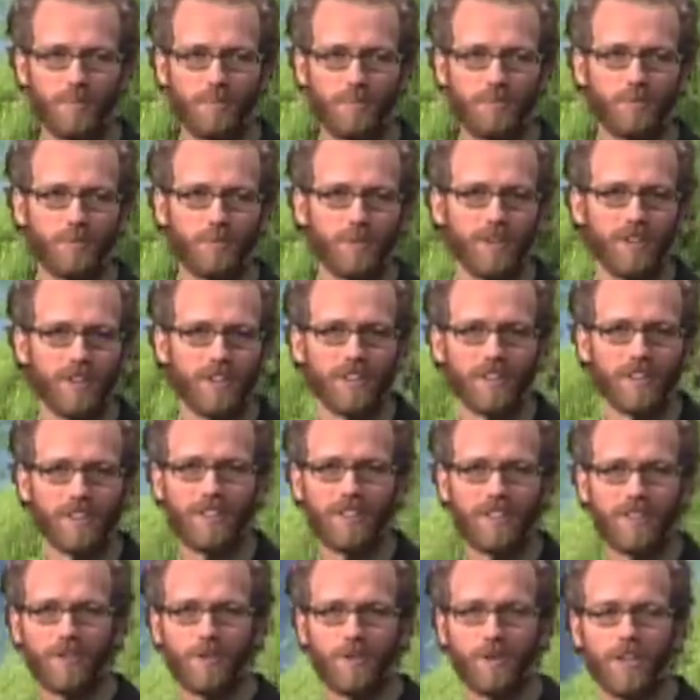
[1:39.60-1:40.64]
troops
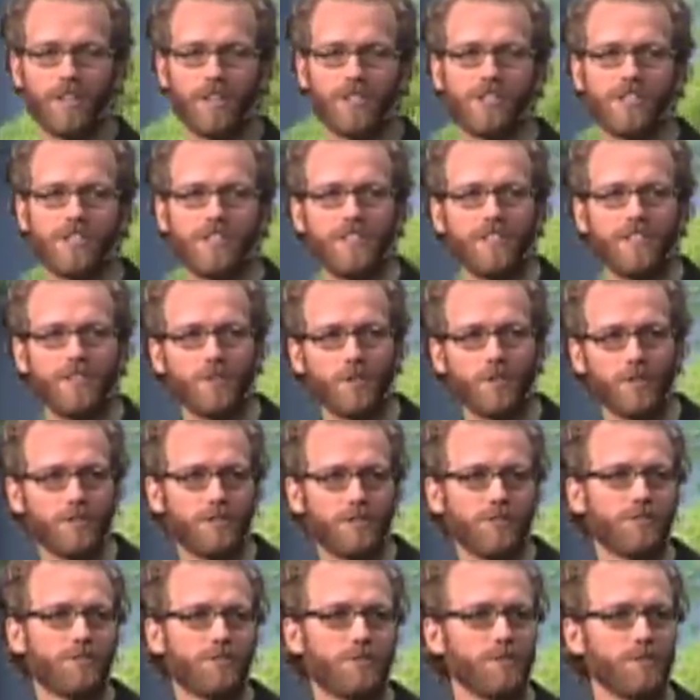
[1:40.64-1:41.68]
were crushing the
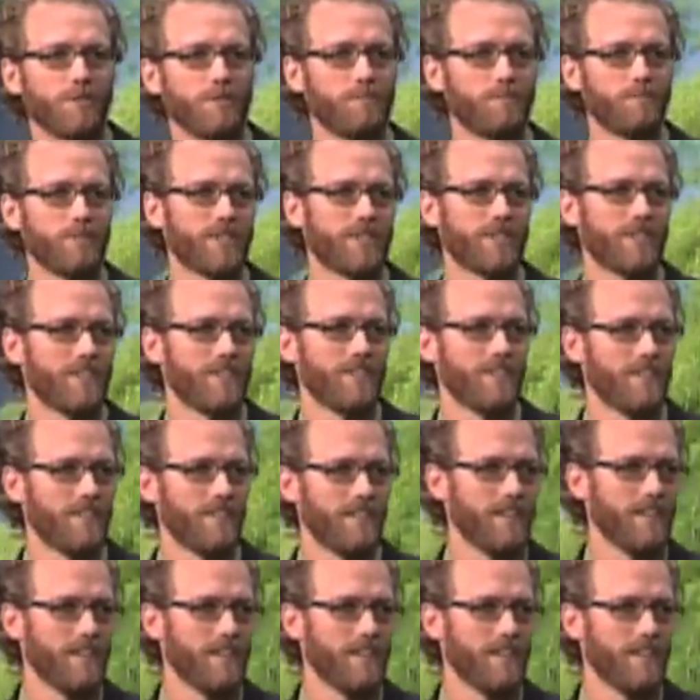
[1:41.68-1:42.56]
Northern troops,